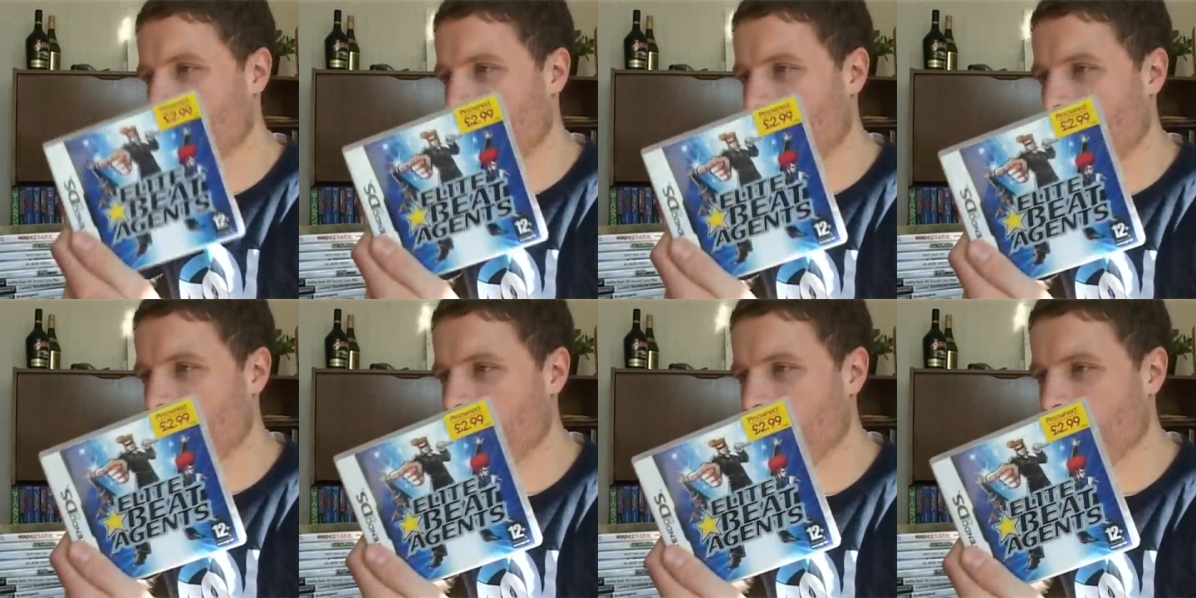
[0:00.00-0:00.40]

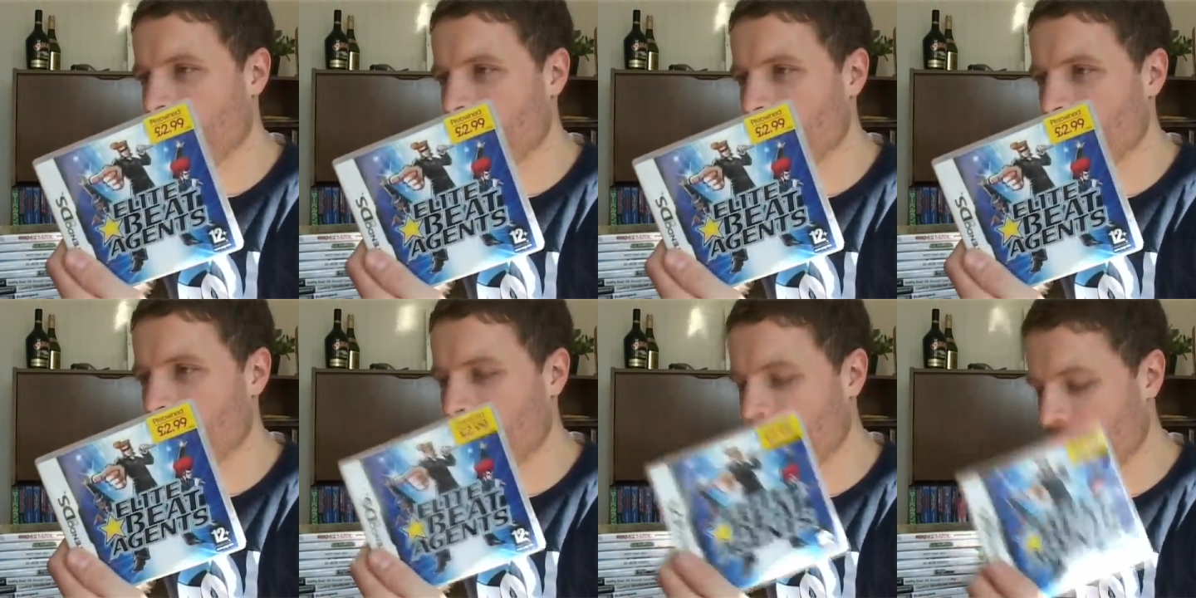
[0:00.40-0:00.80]

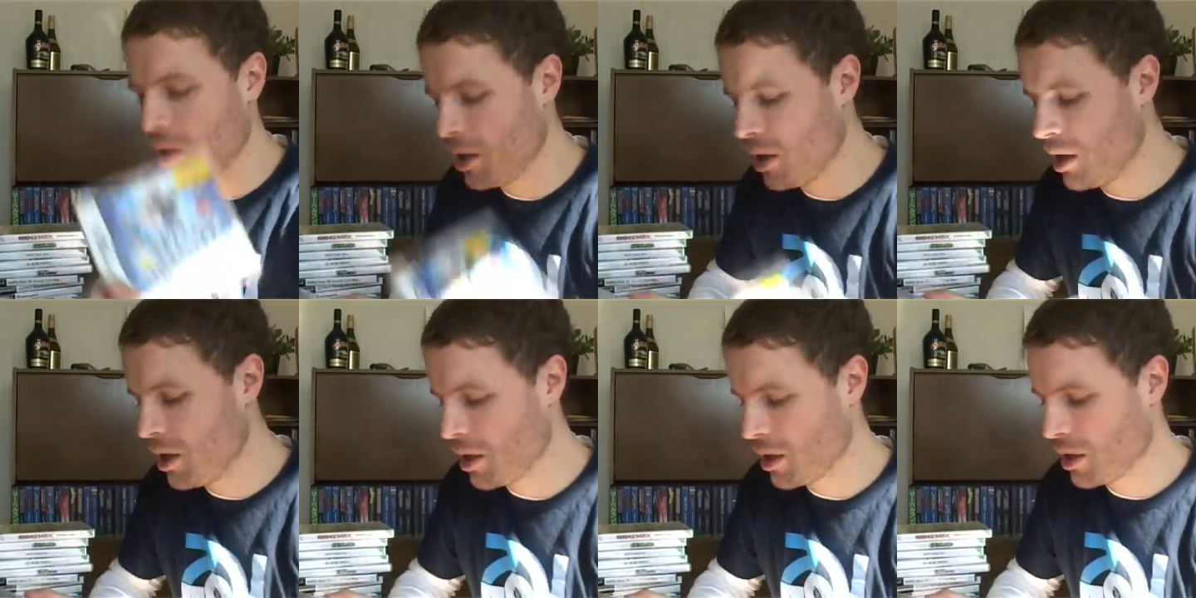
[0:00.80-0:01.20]

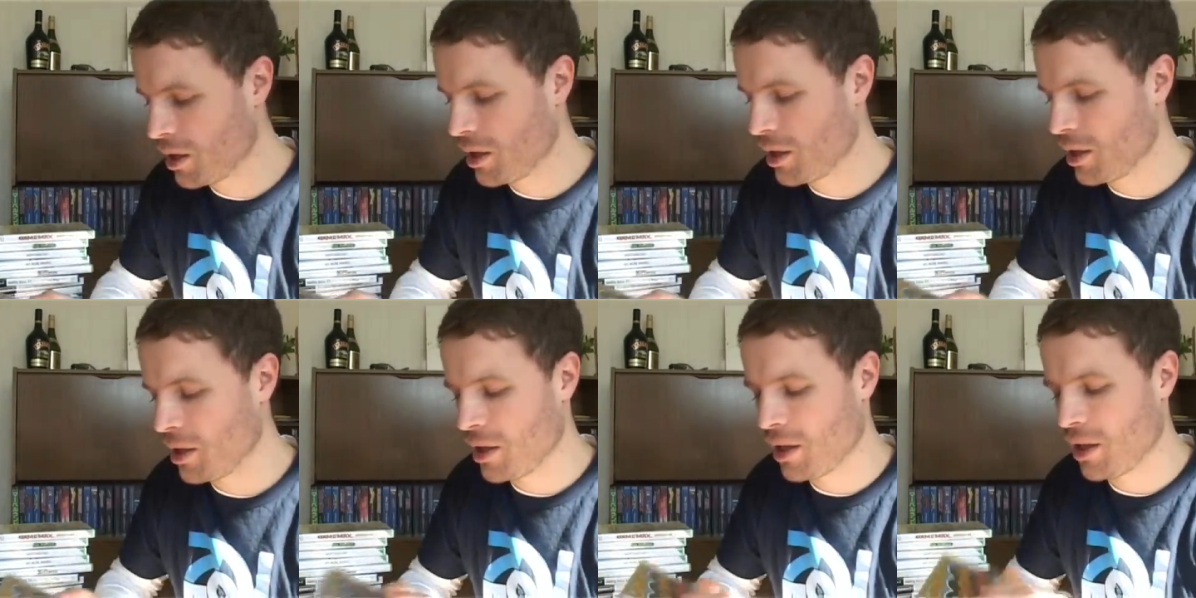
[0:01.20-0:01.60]
98p
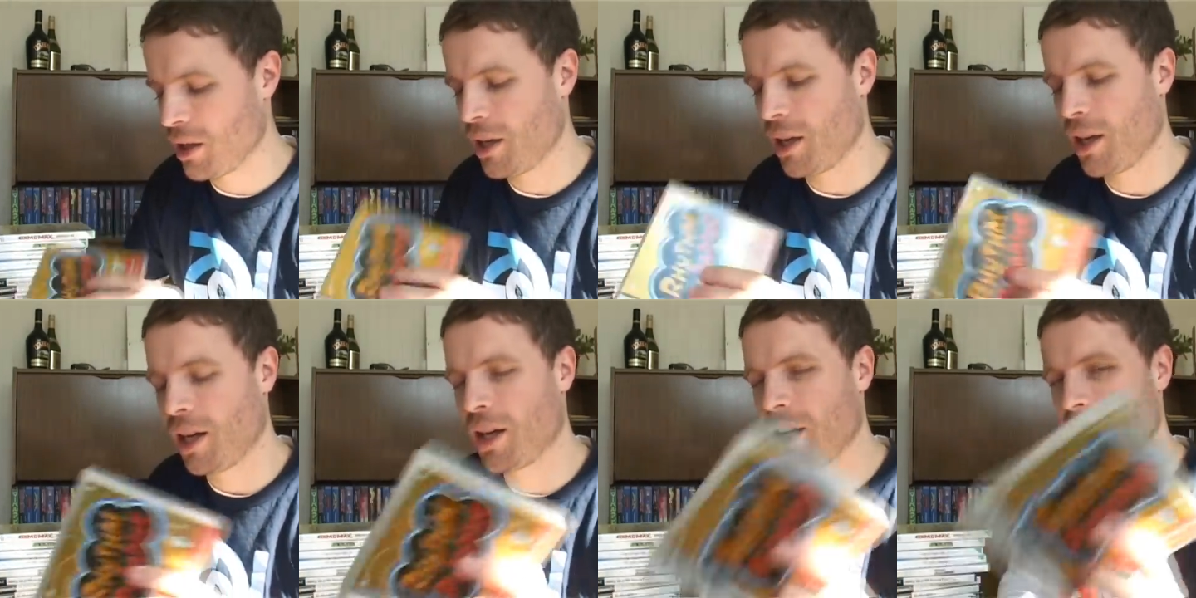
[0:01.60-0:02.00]

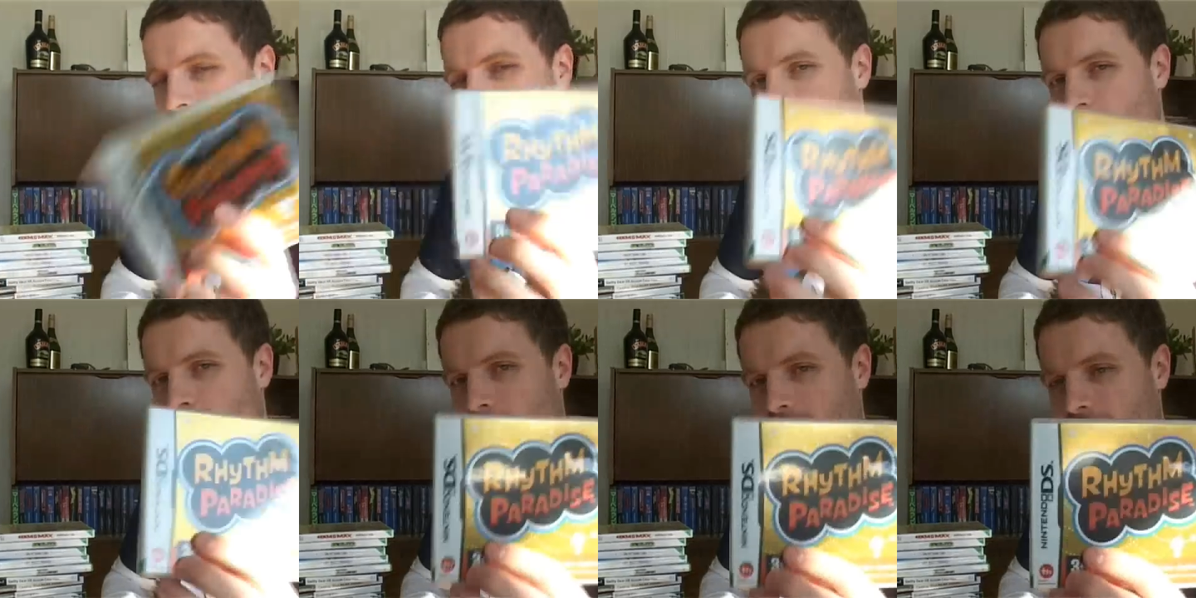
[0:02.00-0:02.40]

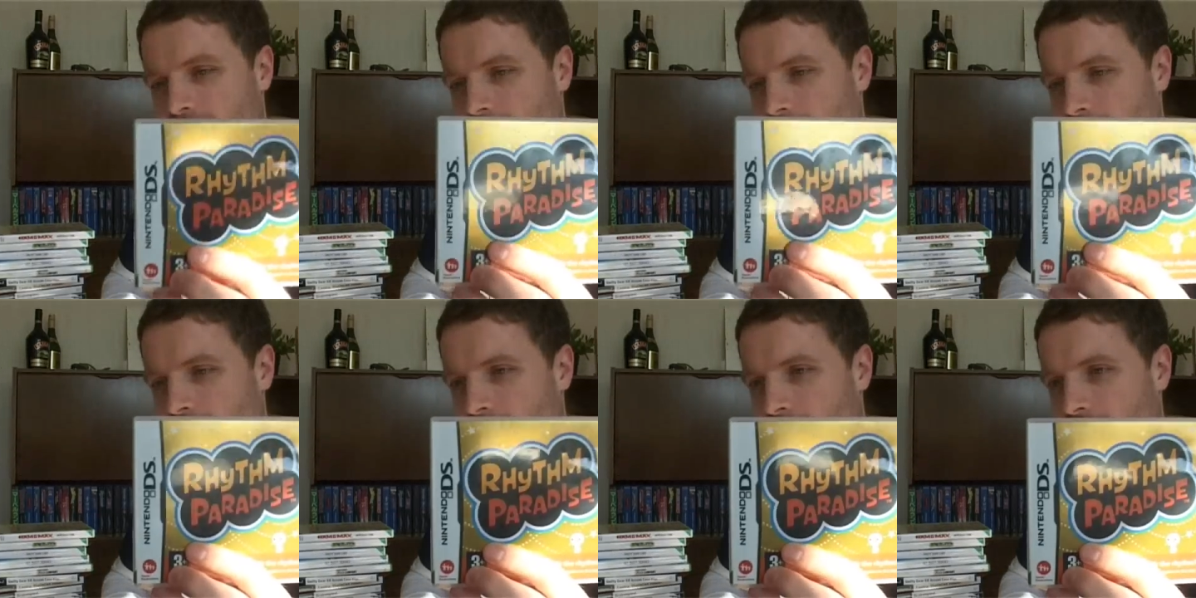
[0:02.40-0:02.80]
and
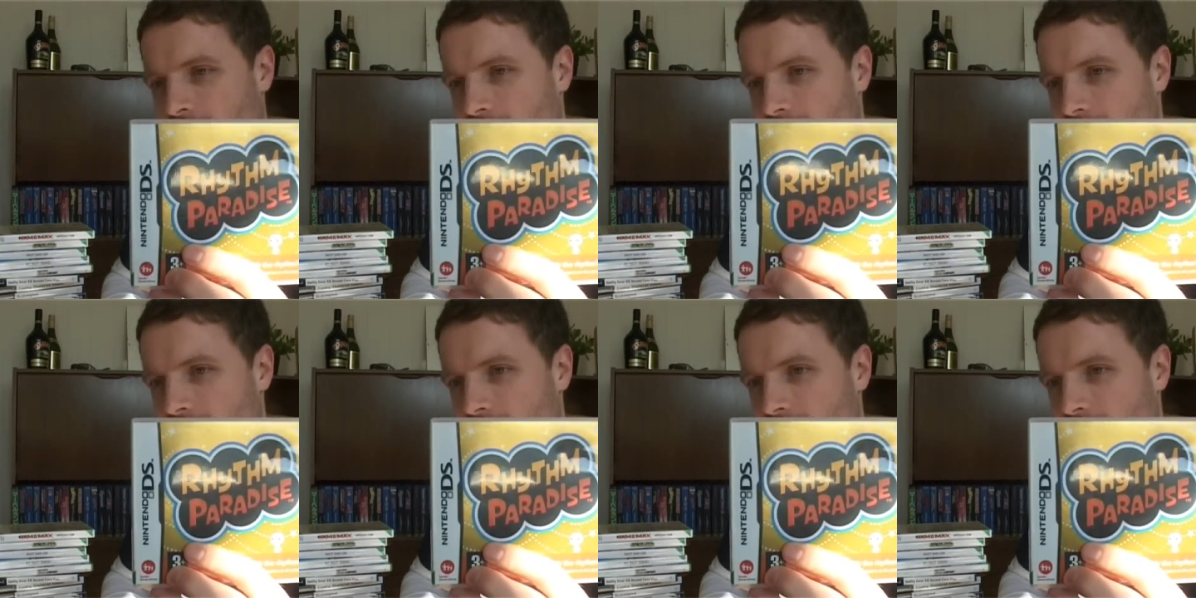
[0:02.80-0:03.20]

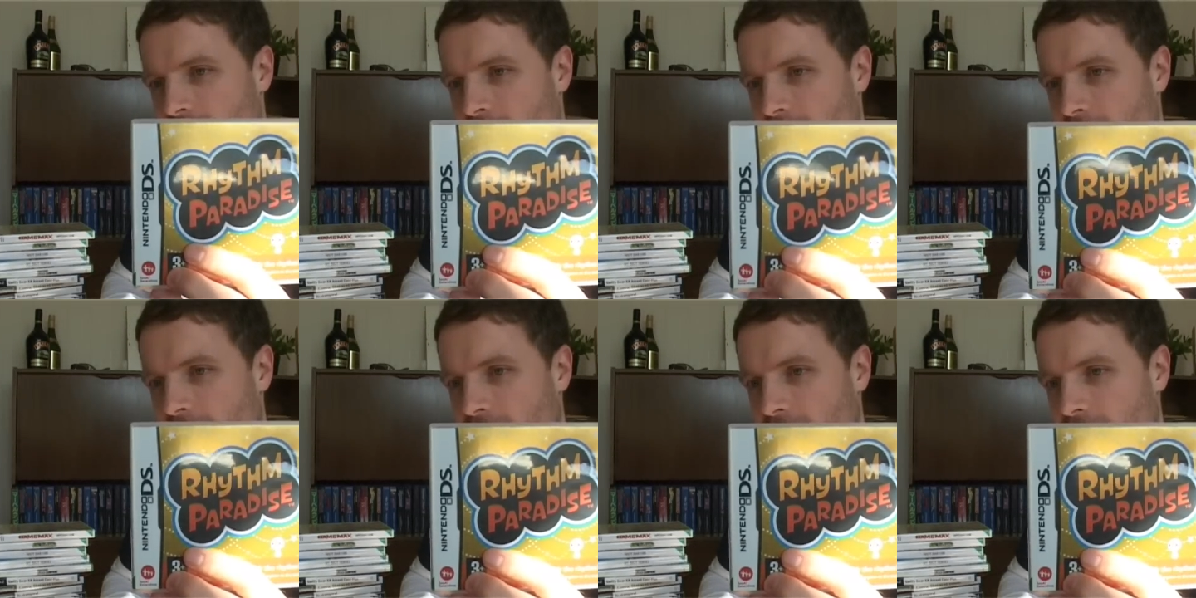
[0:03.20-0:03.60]

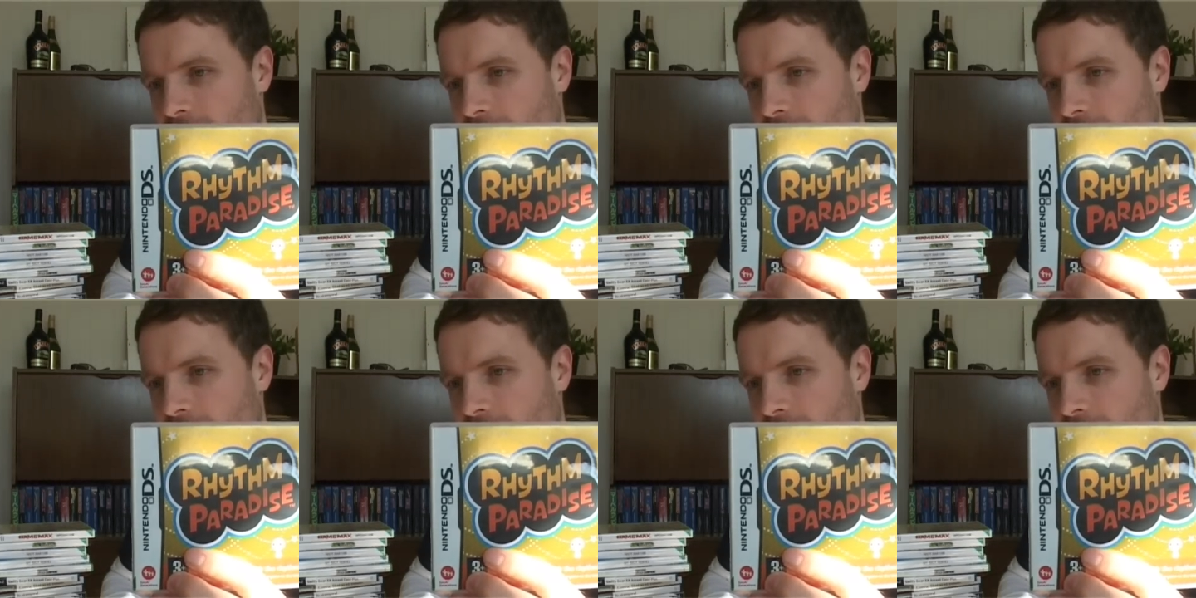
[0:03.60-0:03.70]
190.